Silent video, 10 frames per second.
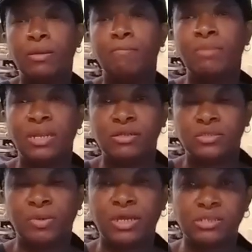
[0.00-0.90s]
minutes
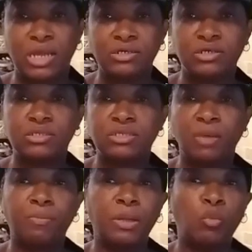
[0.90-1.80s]
because I just
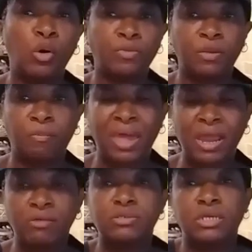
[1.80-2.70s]
simply want the
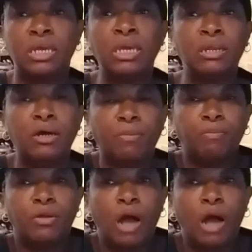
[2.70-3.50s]
pears to heat up